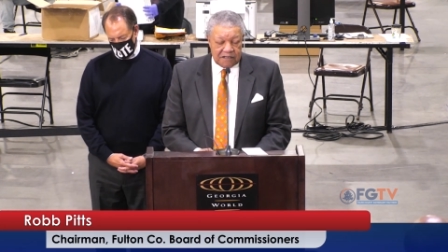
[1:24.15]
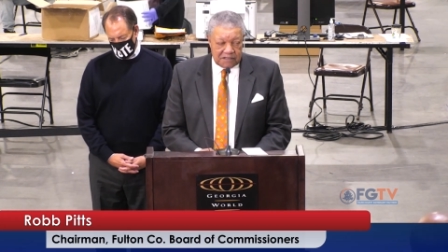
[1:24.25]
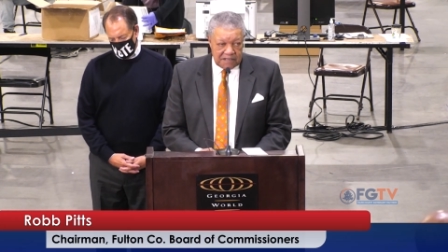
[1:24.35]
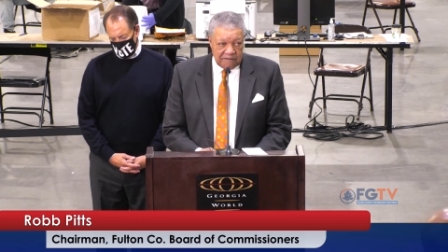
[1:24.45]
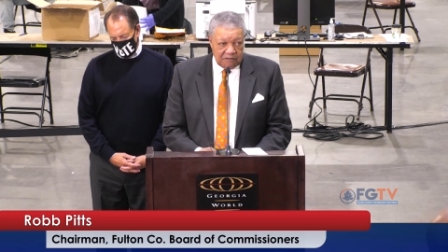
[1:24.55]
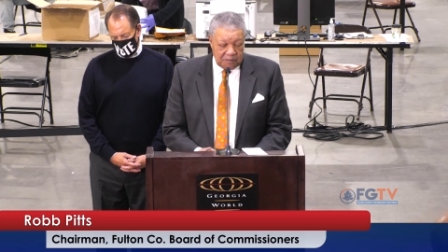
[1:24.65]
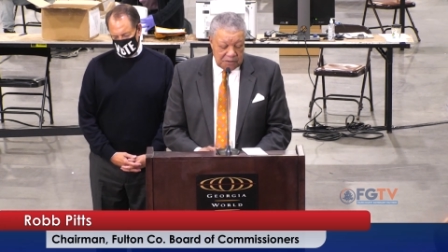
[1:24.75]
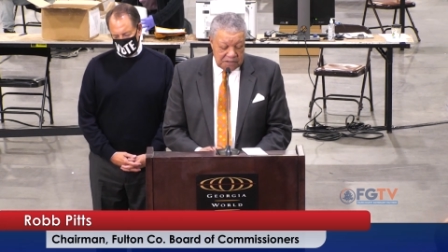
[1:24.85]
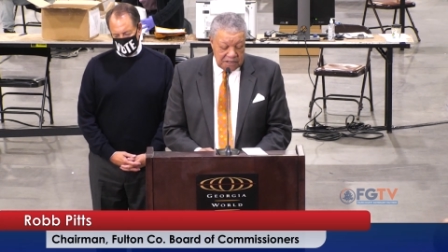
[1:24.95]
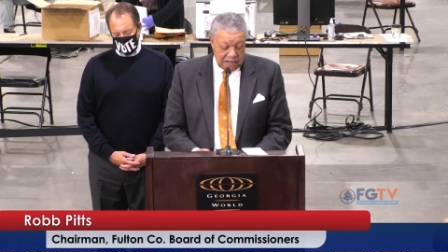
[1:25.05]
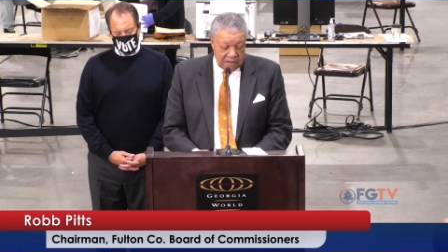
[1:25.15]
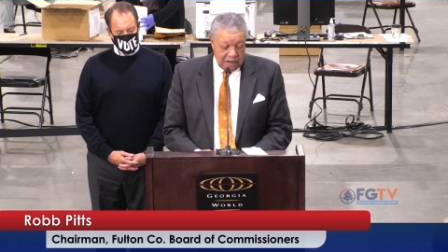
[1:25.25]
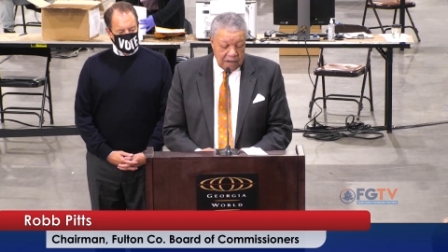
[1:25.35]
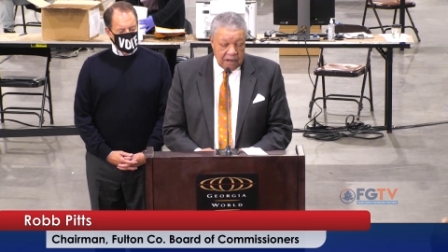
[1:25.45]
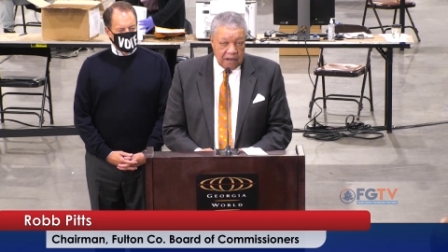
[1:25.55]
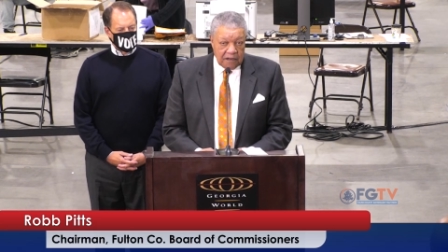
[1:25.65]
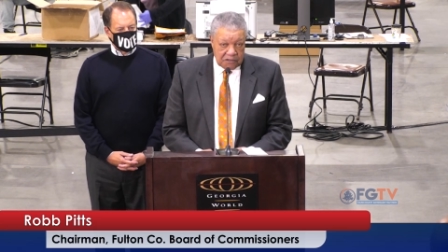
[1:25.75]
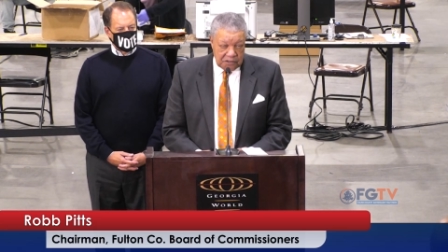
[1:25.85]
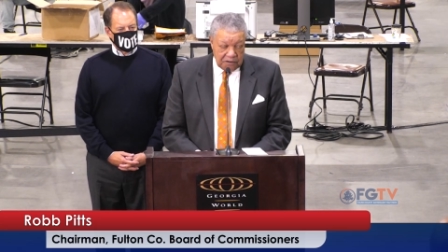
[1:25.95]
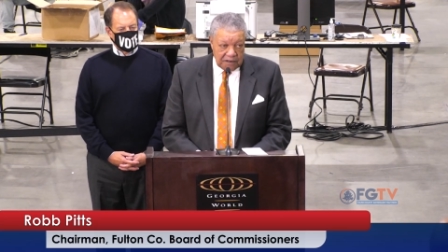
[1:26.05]
to 7%
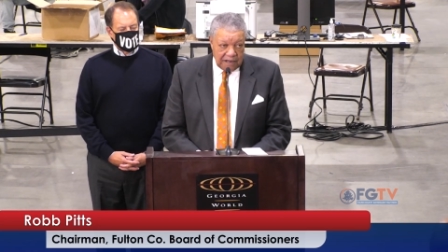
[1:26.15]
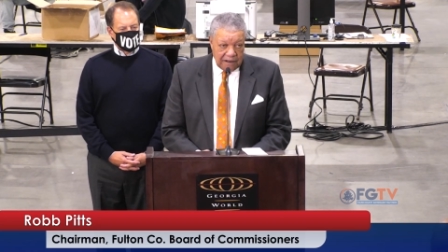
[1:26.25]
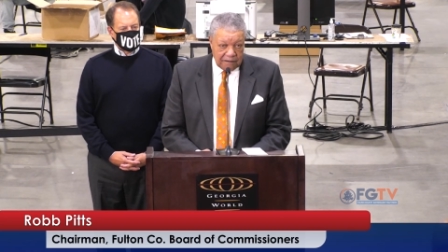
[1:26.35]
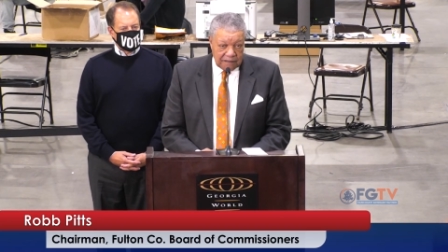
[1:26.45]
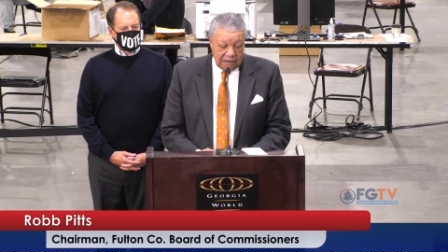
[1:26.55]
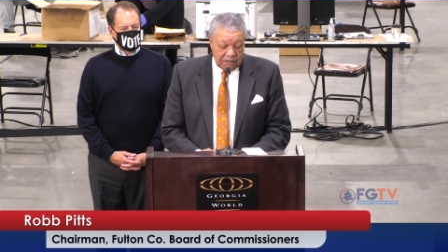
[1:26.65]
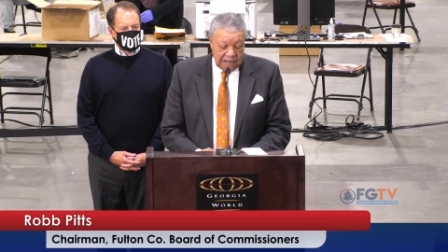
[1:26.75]
turnout.